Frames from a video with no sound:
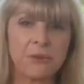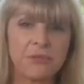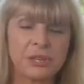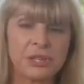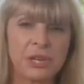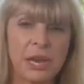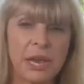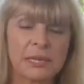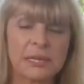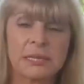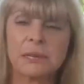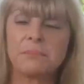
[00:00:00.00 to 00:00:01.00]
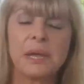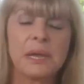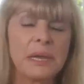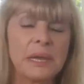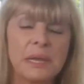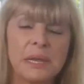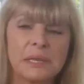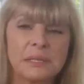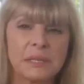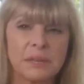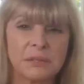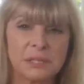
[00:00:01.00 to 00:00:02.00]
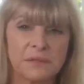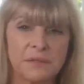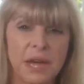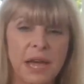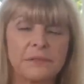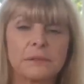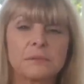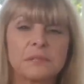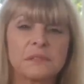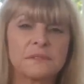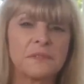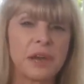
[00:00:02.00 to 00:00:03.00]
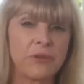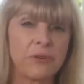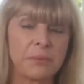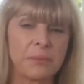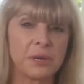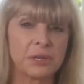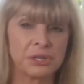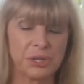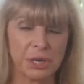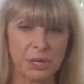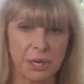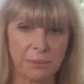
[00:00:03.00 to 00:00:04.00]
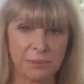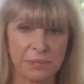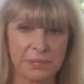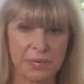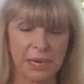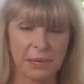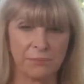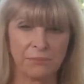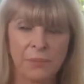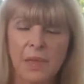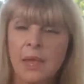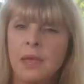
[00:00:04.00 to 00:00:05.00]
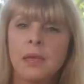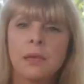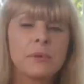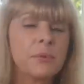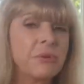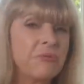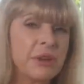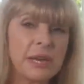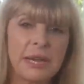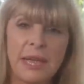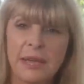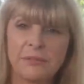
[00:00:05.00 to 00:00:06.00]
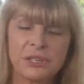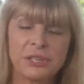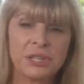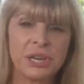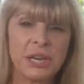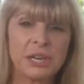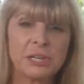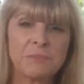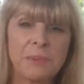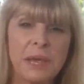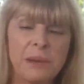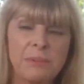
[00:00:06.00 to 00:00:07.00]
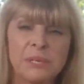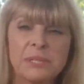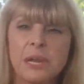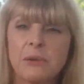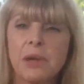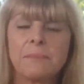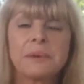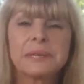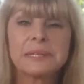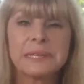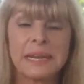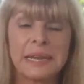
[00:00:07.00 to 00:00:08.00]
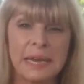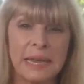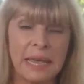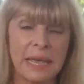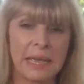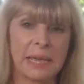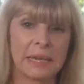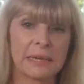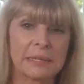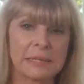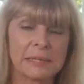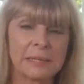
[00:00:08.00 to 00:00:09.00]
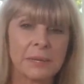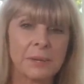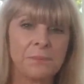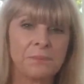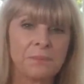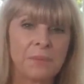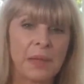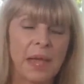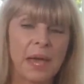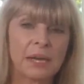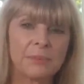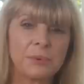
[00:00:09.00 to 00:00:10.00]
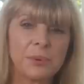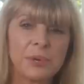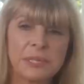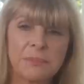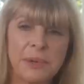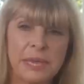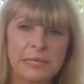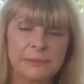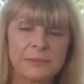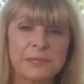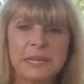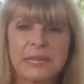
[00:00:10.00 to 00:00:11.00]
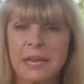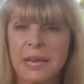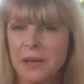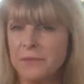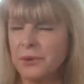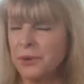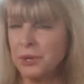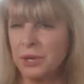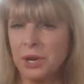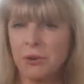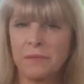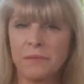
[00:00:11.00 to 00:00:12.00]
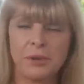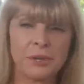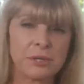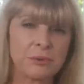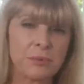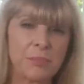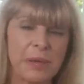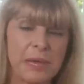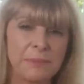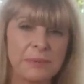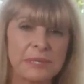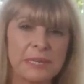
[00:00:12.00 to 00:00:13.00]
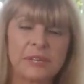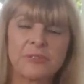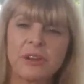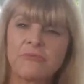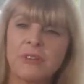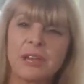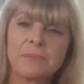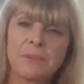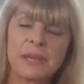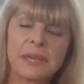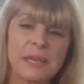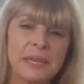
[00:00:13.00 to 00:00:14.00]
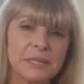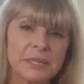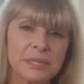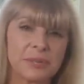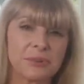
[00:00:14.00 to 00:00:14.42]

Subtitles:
being rejected. And many years ago, survival was very much a numbers game. But we really haven't changed. Babies know I must connect. And I'm always amazed people say, yeah, I've got, you know, a virtual babysitter. I read my kid a